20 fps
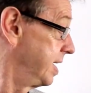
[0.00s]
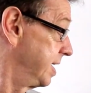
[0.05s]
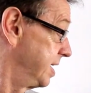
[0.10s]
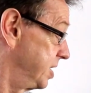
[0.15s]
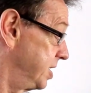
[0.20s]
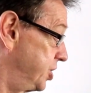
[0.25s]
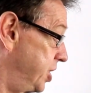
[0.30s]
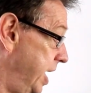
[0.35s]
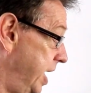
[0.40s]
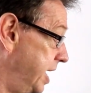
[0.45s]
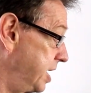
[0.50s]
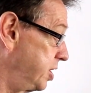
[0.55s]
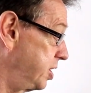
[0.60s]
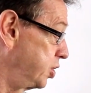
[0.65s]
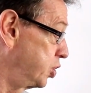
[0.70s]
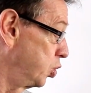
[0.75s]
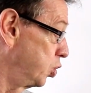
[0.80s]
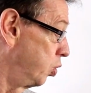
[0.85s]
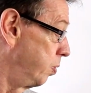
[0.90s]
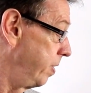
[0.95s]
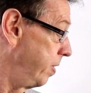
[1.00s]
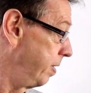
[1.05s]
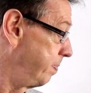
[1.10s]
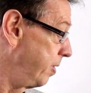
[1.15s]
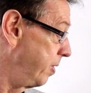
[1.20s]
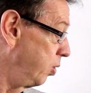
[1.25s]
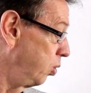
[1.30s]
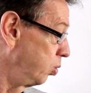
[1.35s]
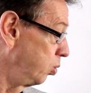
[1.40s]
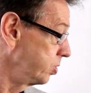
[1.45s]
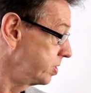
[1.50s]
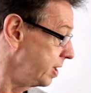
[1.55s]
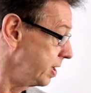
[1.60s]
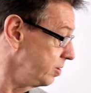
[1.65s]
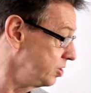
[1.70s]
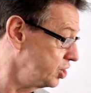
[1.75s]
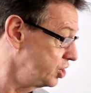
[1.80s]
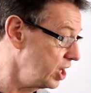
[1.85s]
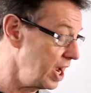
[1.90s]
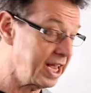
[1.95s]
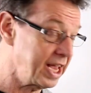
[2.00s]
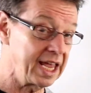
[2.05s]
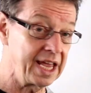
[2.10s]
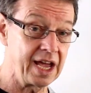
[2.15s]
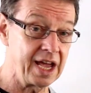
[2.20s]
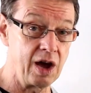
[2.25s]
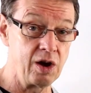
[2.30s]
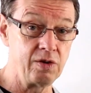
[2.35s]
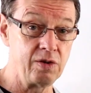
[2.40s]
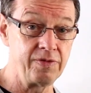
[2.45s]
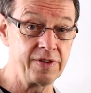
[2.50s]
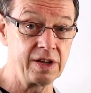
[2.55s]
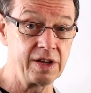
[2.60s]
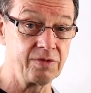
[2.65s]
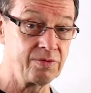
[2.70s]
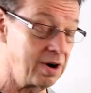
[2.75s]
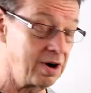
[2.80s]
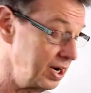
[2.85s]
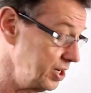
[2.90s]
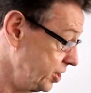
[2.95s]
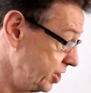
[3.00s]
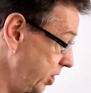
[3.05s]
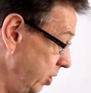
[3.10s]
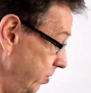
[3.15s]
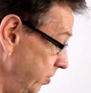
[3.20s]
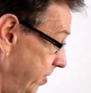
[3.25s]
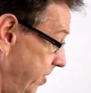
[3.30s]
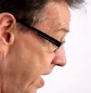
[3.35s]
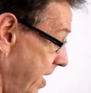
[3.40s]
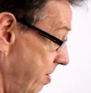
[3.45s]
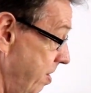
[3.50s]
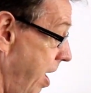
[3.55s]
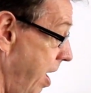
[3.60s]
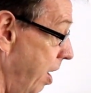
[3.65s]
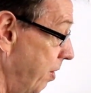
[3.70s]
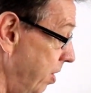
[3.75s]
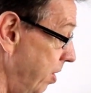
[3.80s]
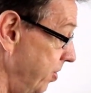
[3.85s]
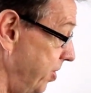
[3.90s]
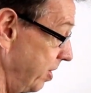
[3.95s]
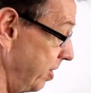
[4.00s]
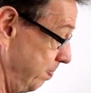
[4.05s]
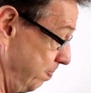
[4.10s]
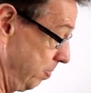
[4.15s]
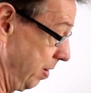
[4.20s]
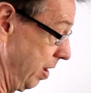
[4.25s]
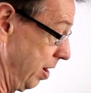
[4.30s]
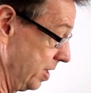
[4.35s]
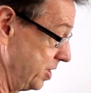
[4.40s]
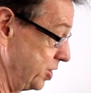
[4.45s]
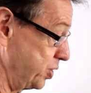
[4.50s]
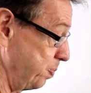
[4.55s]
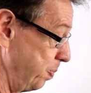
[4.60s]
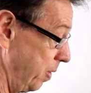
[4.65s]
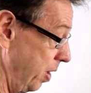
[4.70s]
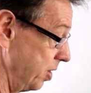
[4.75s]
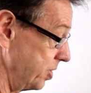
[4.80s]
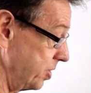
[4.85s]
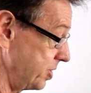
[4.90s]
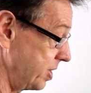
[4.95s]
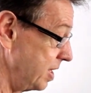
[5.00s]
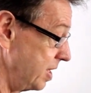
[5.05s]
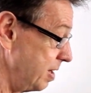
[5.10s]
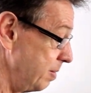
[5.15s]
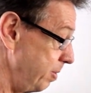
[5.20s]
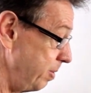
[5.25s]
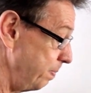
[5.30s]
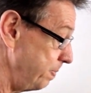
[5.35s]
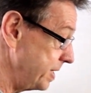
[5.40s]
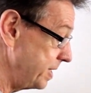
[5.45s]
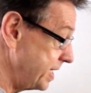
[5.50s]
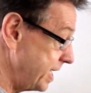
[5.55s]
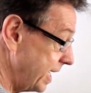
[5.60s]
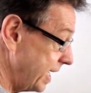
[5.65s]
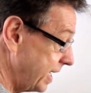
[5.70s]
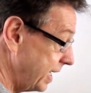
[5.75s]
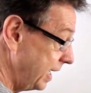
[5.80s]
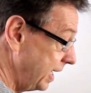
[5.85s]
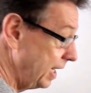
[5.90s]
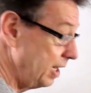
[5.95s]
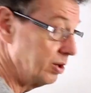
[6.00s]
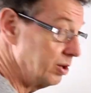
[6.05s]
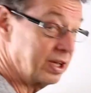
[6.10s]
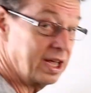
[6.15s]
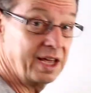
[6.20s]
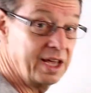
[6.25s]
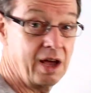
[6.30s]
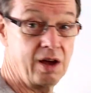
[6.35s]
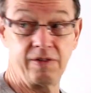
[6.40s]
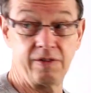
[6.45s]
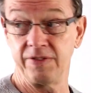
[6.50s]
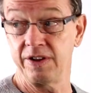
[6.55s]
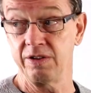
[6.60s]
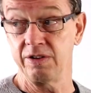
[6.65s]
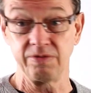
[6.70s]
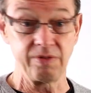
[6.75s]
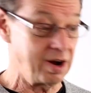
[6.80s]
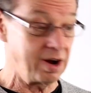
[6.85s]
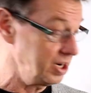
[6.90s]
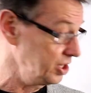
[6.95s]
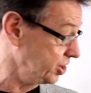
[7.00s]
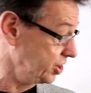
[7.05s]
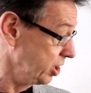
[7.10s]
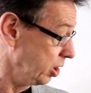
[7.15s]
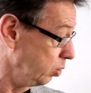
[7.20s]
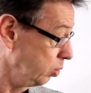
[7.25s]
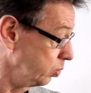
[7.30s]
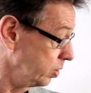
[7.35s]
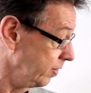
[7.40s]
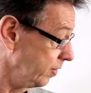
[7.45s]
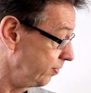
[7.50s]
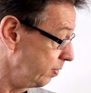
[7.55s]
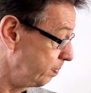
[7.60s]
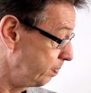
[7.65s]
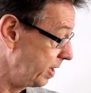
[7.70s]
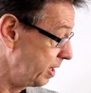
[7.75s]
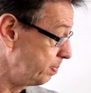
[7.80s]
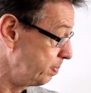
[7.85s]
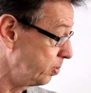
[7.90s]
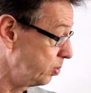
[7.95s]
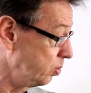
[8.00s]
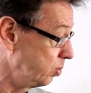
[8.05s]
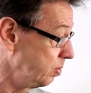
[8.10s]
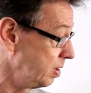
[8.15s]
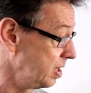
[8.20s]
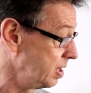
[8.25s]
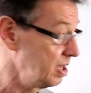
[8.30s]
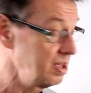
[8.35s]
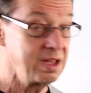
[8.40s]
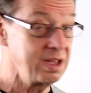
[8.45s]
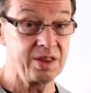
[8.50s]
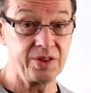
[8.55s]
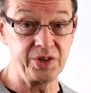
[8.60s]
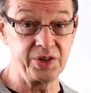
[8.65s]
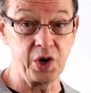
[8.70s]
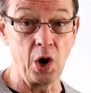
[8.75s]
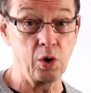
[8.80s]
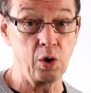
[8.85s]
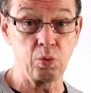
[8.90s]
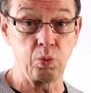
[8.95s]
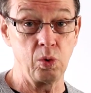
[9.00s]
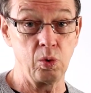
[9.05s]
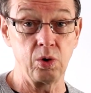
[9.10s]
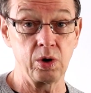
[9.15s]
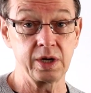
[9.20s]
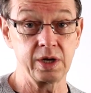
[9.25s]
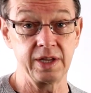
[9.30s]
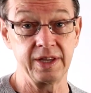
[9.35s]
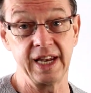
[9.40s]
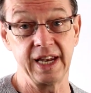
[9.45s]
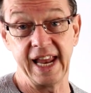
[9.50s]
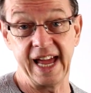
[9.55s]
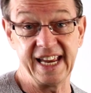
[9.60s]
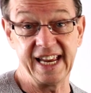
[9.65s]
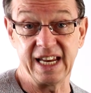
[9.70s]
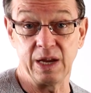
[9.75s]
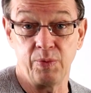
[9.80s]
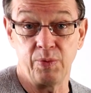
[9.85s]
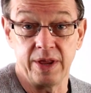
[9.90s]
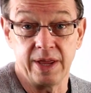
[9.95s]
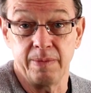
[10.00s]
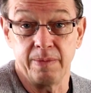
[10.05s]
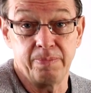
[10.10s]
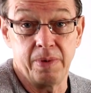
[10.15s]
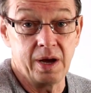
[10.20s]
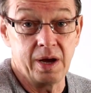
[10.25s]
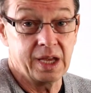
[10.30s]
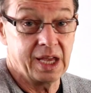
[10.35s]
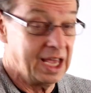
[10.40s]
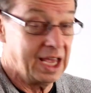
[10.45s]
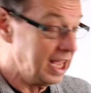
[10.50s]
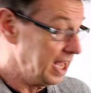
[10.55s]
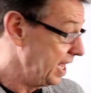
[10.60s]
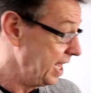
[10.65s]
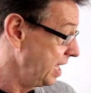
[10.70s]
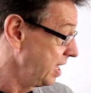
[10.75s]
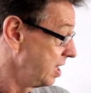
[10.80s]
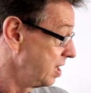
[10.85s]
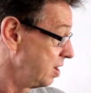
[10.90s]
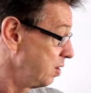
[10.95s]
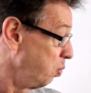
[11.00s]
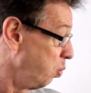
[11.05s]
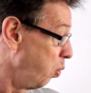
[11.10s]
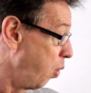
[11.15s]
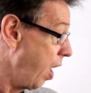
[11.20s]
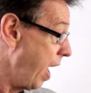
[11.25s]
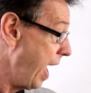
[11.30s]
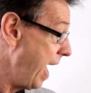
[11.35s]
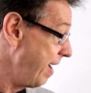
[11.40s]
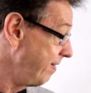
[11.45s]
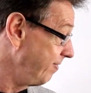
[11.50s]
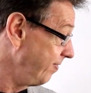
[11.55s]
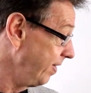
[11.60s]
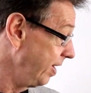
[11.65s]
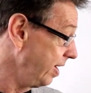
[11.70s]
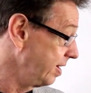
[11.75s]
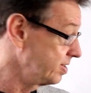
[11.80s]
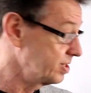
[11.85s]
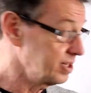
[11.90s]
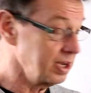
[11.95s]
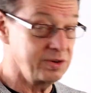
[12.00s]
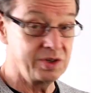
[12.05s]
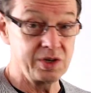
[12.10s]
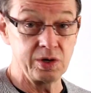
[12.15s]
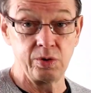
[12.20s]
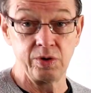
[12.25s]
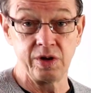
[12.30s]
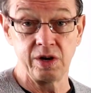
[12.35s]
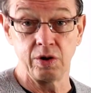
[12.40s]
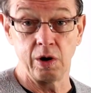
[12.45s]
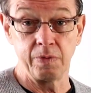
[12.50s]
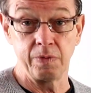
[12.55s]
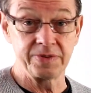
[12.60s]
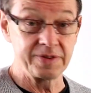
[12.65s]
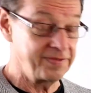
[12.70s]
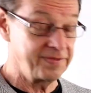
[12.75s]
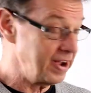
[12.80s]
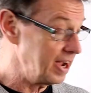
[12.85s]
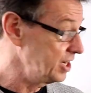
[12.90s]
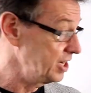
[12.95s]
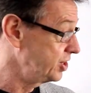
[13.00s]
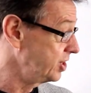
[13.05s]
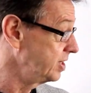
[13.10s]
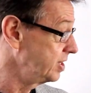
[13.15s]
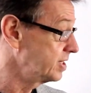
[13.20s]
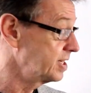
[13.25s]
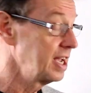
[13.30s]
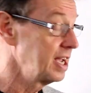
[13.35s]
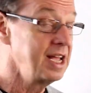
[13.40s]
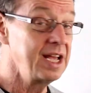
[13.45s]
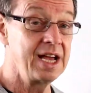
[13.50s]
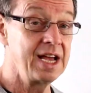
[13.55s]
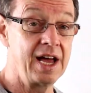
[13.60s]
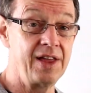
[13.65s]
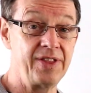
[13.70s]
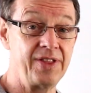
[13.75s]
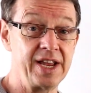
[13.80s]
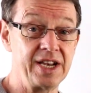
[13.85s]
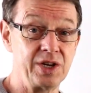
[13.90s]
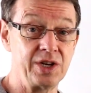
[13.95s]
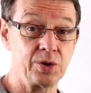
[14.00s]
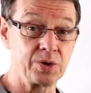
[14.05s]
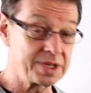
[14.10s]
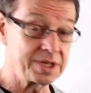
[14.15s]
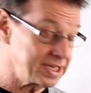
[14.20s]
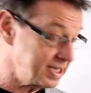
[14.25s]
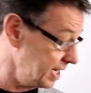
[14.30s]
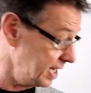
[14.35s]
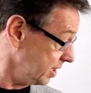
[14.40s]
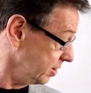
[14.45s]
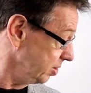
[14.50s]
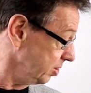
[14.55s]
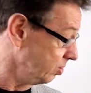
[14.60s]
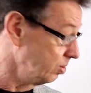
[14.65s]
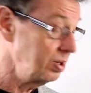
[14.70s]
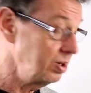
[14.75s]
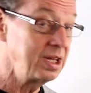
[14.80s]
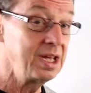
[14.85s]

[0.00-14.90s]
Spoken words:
checking your door mirror, but also checking over your right shoulder. There are other blind spots, but particularly looking over your right shoulder for people, the dog walker, the lady with a buggy, whatever. So do all your observations and then your signal.